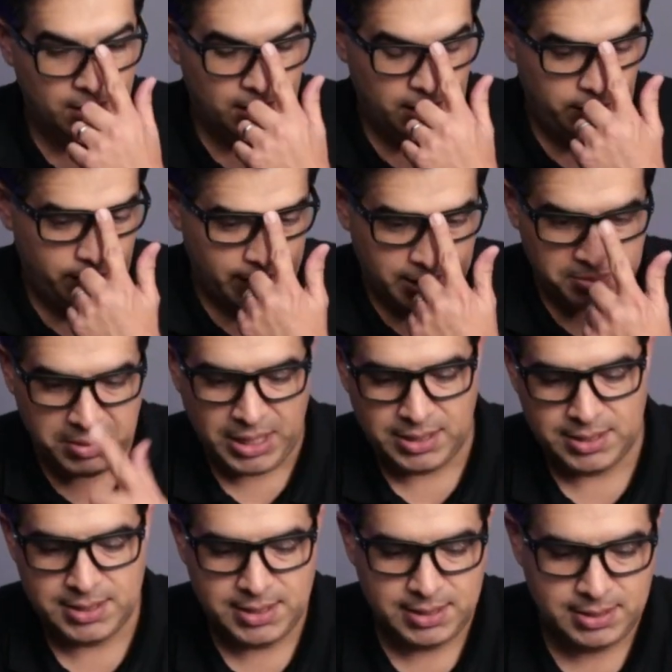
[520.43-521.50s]
I
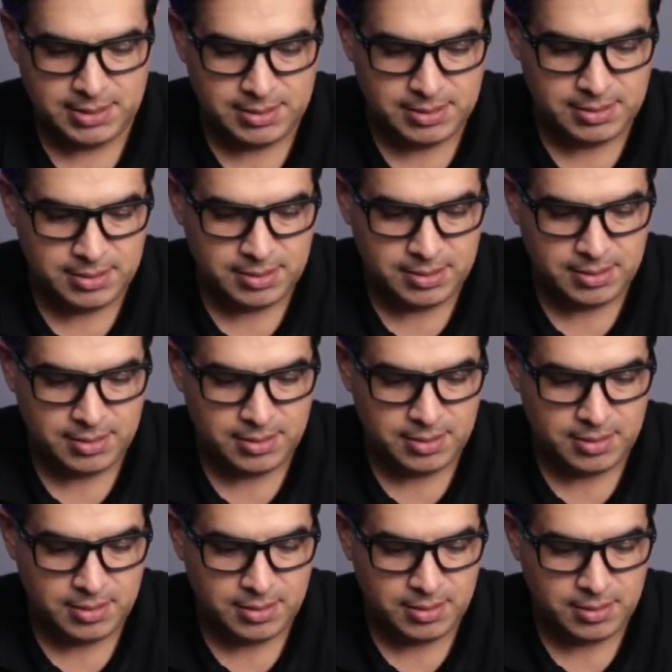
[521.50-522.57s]
recommend
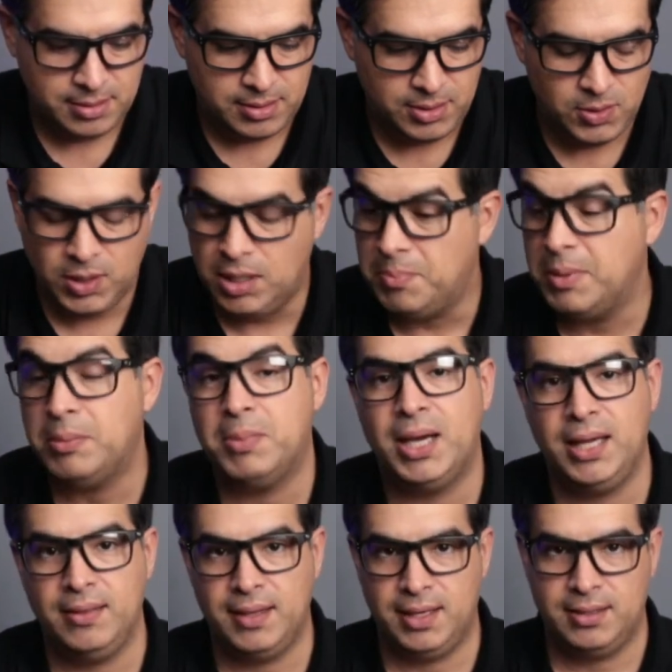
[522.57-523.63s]
you keep in
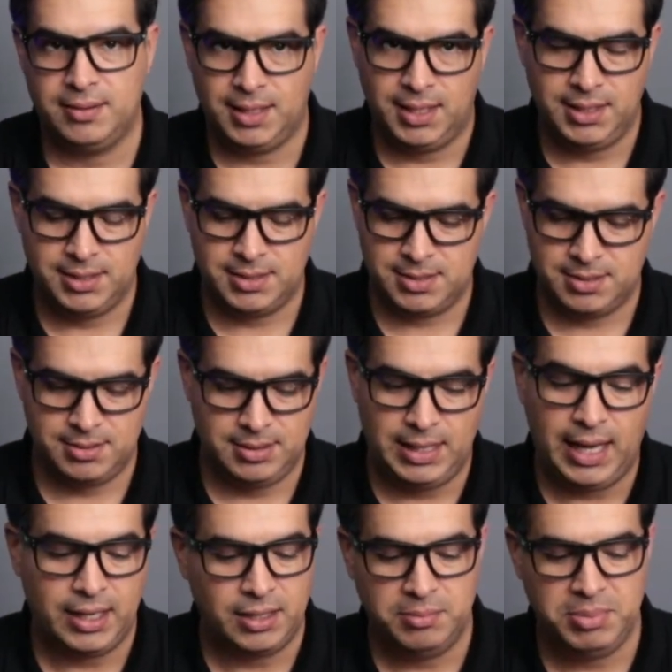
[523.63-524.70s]
mind that it's
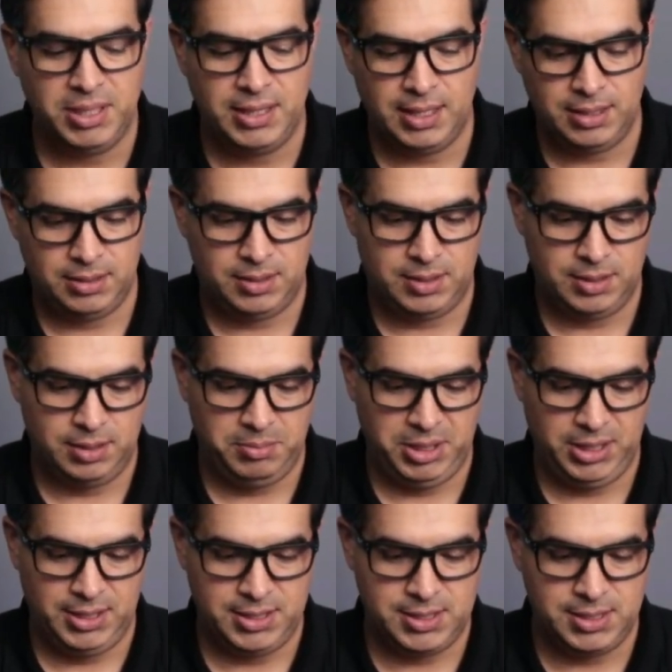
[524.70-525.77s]
not going to be that long. I
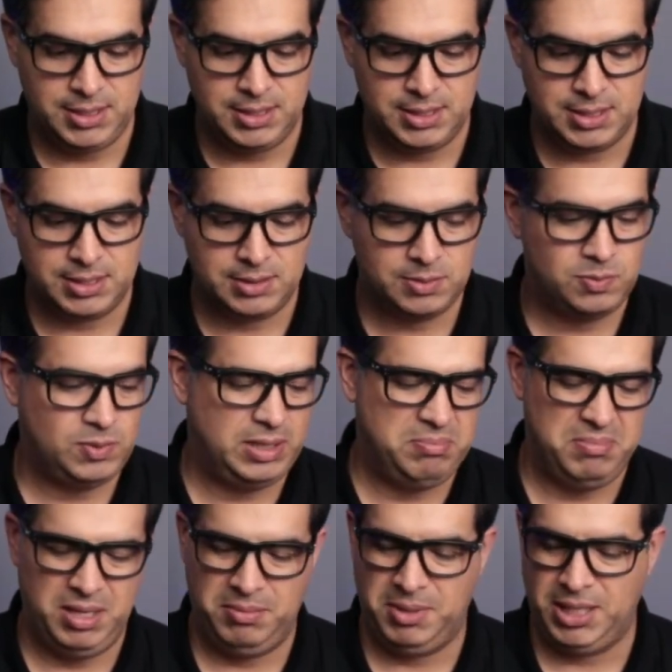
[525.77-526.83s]
mean, this is
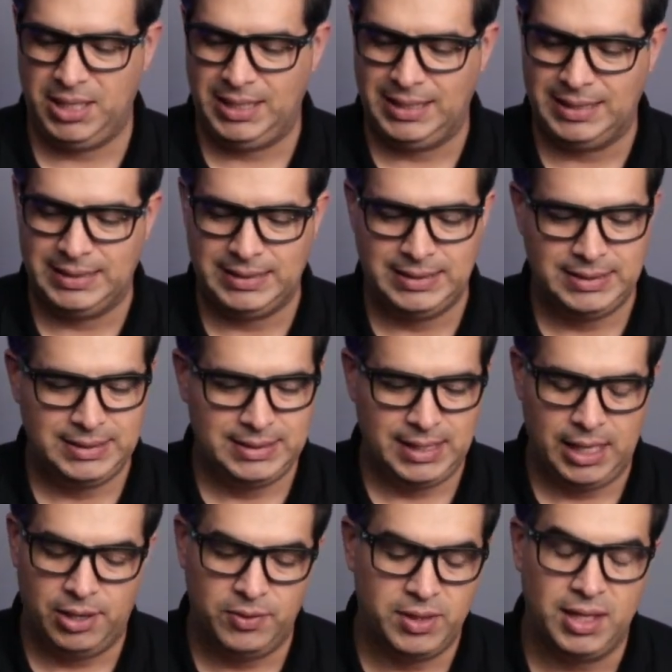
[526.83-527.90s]
what, maybe,
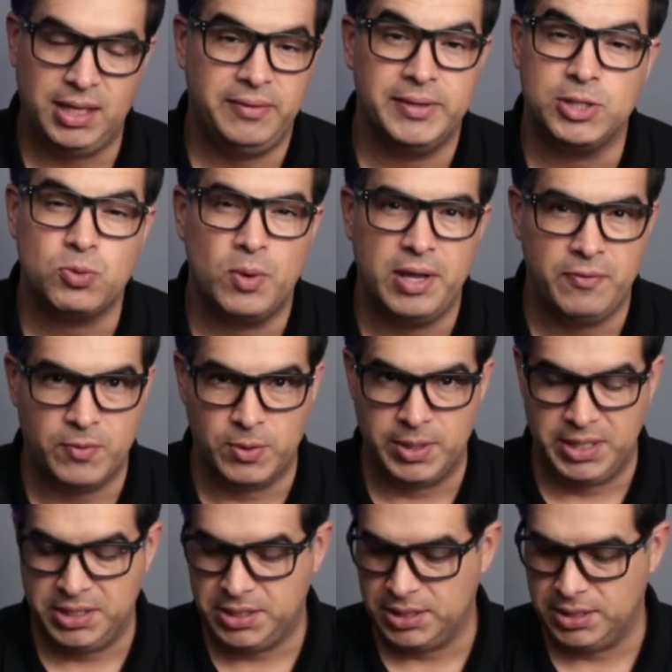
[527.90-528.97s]
I don't think even 24
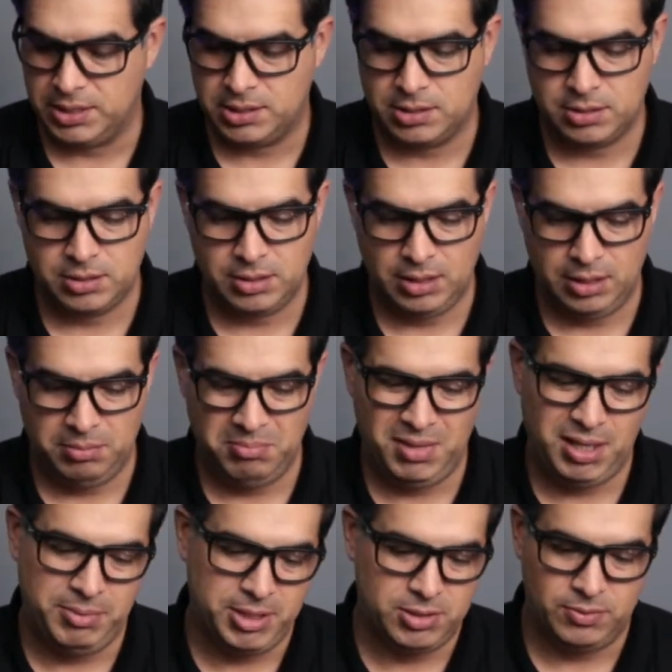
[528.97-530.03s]
inches,
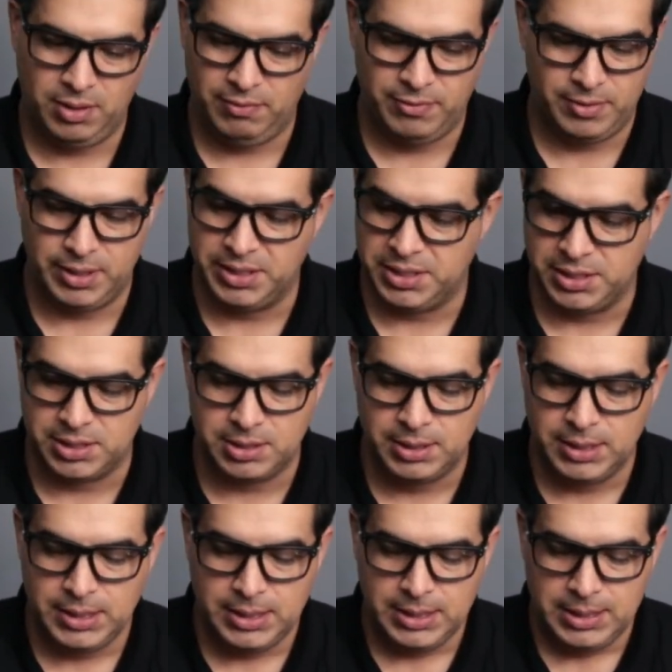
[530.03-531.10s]
maybe 24 inches.
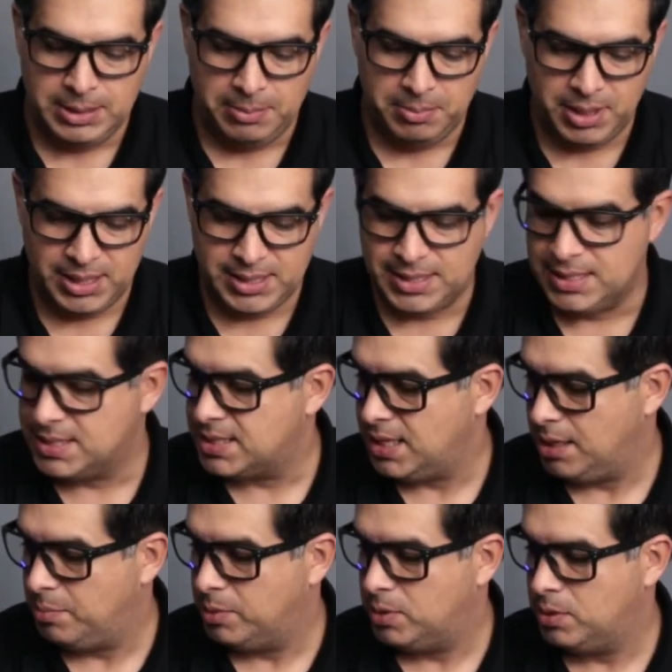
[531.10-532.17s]
But this
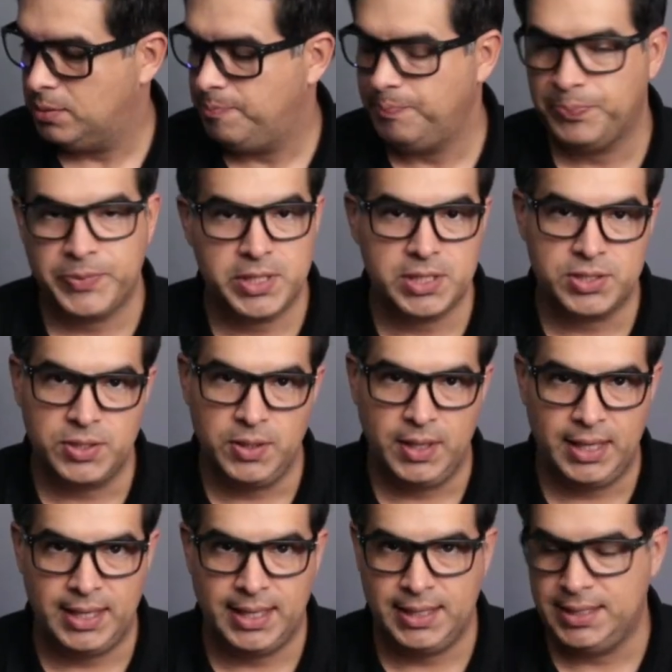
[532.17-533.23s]
table, just so you
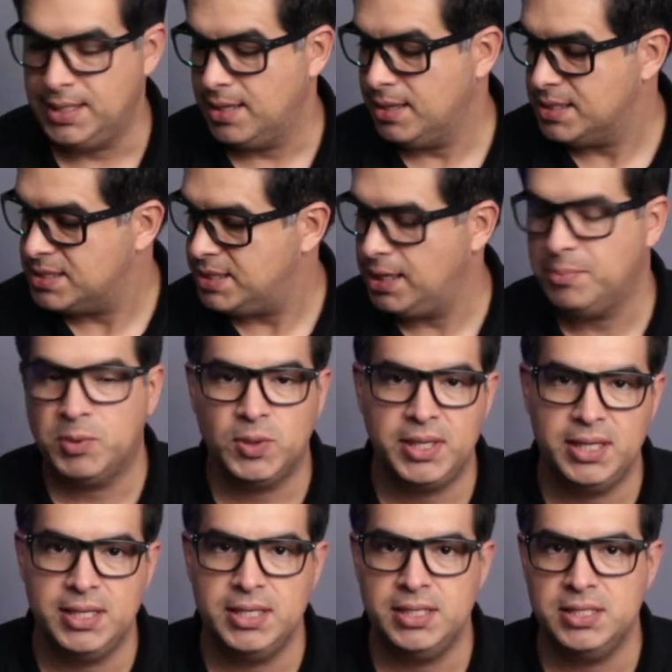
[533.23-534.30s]
get an idea, this table
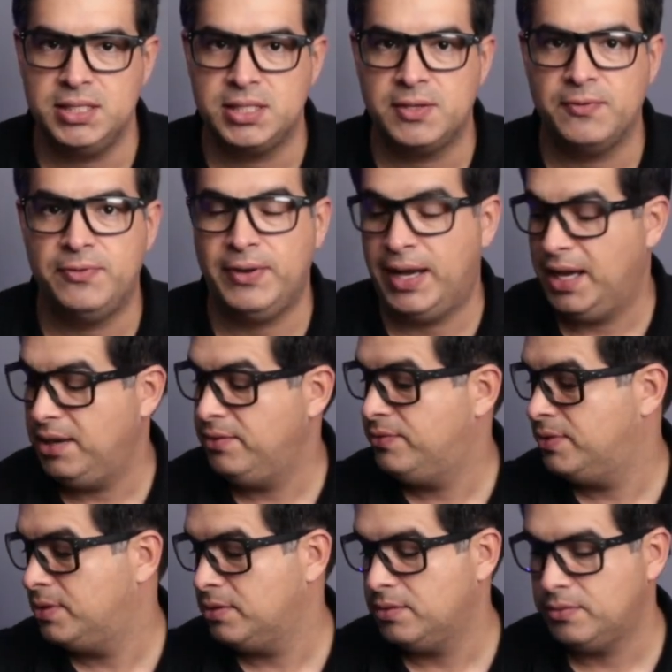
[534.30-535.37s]
is 5
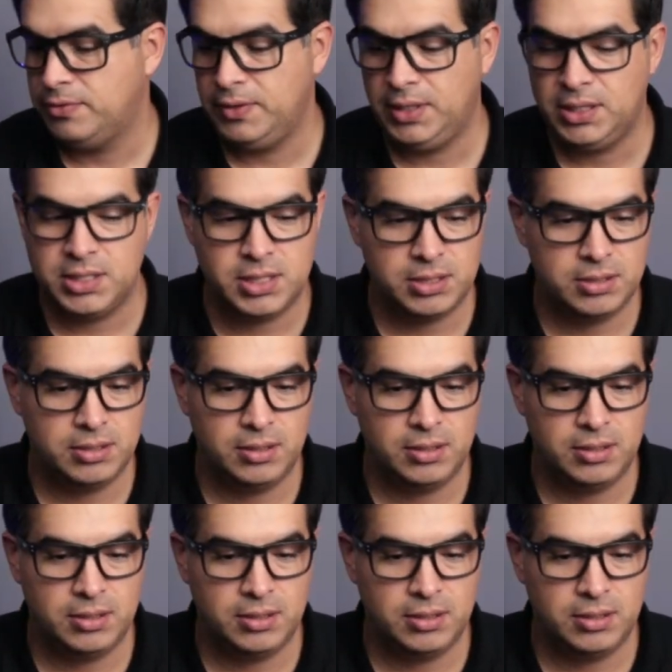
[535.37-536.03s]
feet